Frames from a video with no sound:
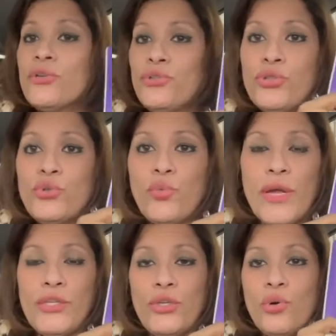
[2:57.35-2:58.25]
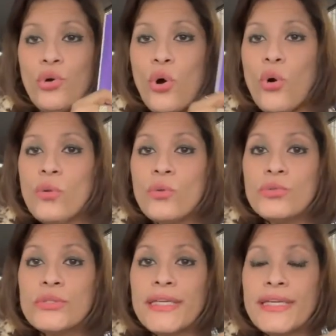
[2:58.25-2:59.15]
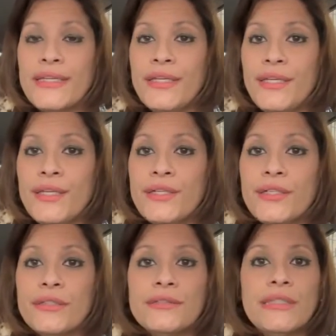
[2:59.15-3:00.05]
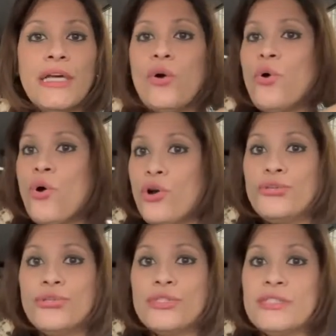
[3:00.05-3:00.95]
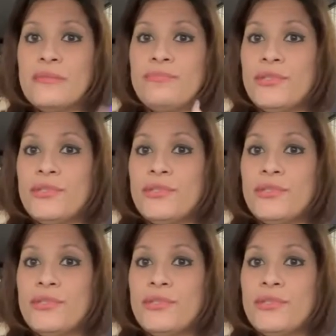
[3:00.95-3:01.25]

You could write your goals in here, or you could simply